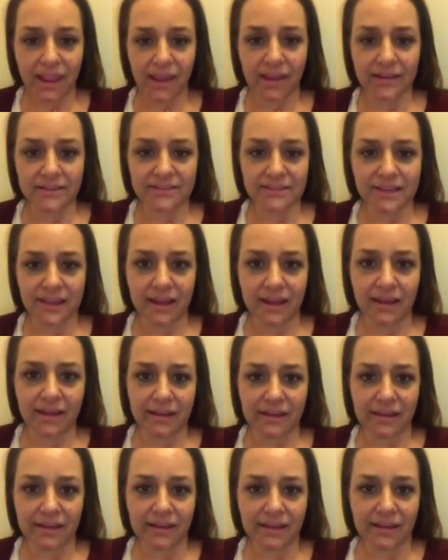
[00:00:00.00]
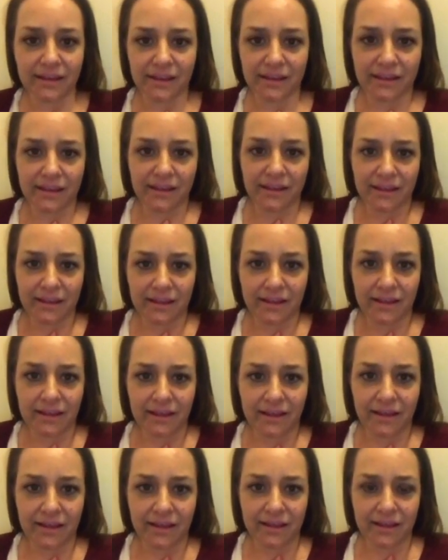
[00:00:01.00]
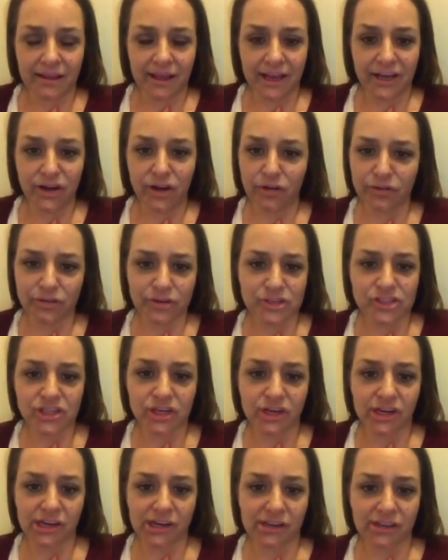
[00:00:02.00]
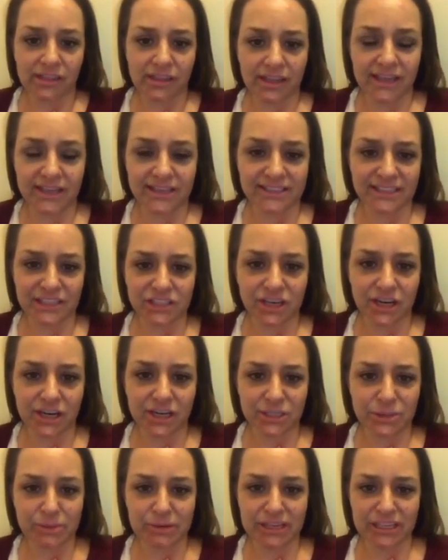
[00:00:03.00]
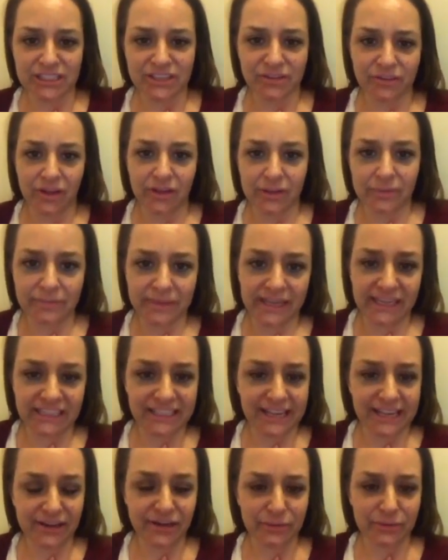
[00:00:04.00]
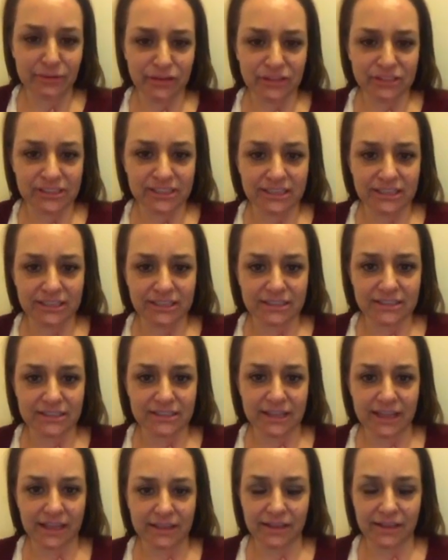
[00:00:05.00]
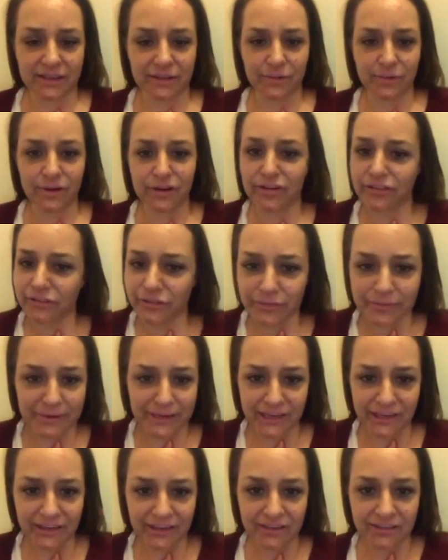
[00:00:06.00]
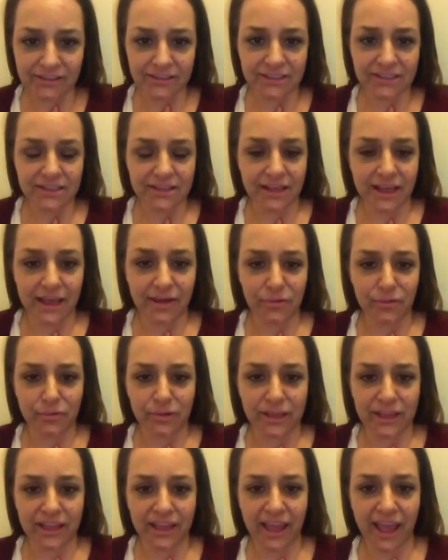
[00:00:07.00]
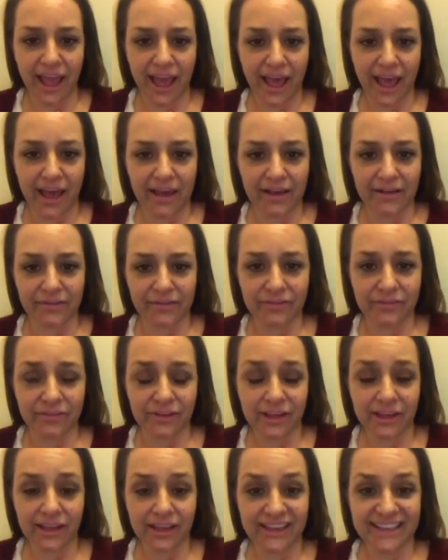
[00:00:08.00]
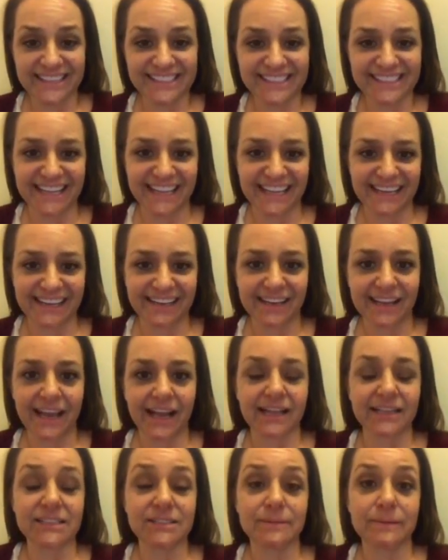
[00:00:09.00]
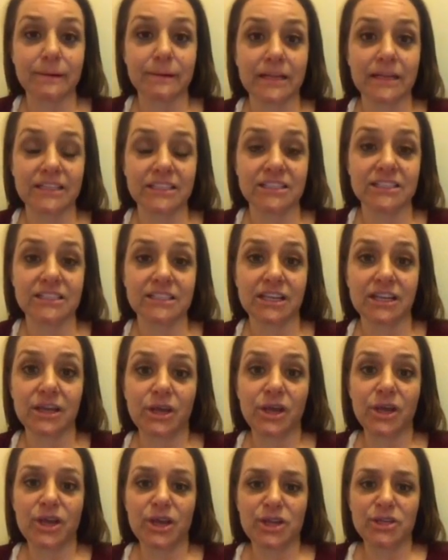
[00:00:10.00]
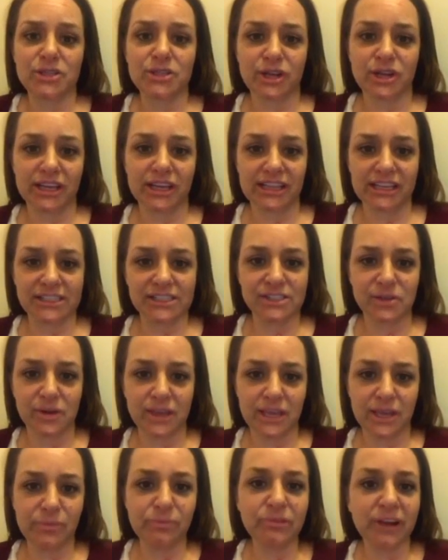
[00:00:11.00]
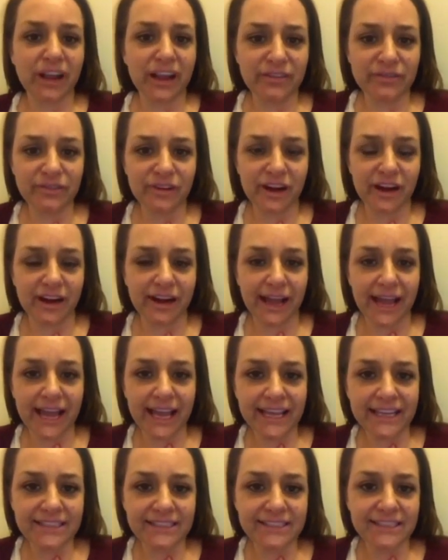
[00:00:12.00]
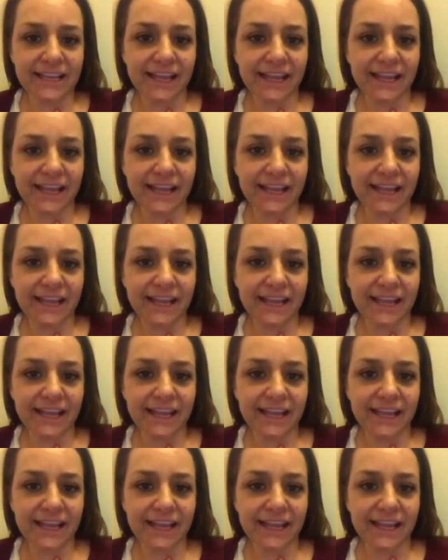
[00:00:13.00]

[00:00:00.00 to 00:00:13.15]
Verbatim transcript: And uh, uh, I know for sure that He's in charge because of all the many tender mercies and the wonderful miracles that we have seen and experienced during this. So keep praying for our guys